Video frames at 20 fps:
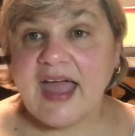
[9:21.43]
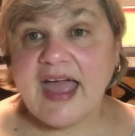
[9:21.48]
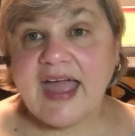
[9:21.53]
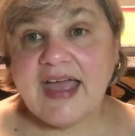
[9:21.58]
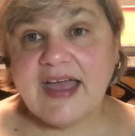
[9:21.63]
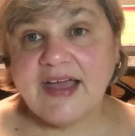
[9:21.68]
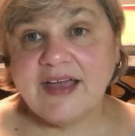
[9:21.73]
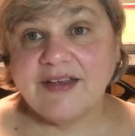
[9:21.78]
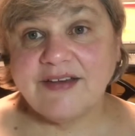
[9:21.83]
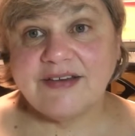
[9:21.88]

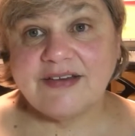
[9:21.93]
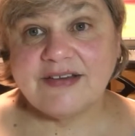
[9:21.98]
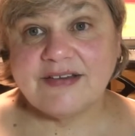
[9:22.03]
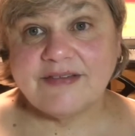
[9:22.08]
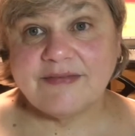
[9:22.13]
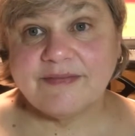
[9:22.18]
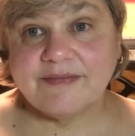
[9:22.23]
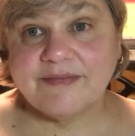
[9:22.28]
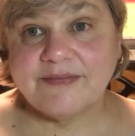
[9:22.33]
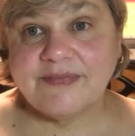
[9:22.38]
And,
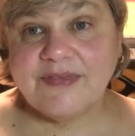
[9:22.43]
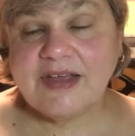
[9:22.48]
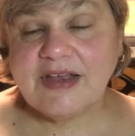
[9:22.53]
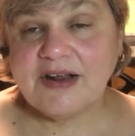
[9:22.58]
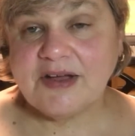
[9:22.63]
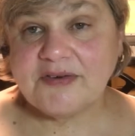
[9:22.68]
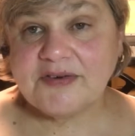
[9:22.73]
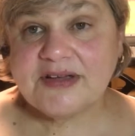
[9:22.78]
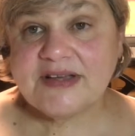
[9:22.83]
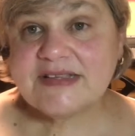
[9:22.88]
you
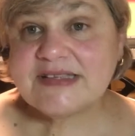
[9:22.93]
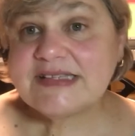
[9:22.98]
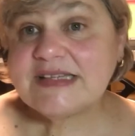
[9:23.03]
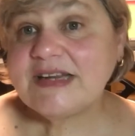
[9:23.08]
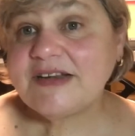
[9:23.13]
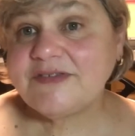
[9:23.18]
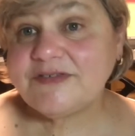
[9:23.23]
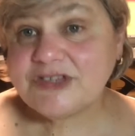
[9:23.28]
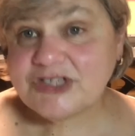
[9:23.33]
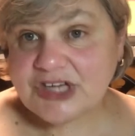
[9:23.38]
know,
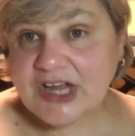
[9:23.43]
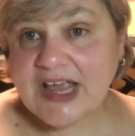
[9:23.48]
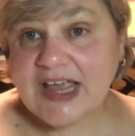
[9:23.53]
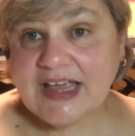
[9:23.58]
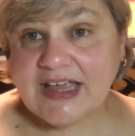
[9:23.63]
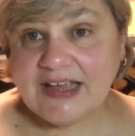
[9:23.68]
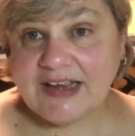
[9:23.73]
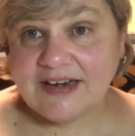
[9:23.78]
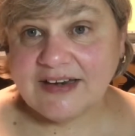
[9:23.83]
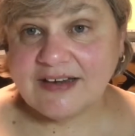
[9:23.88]
instead of
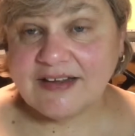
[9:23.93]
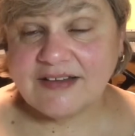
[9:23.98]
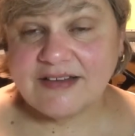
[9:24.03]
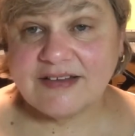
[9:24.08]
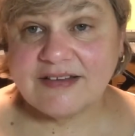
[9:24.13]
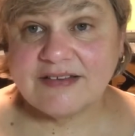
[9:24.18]
Jane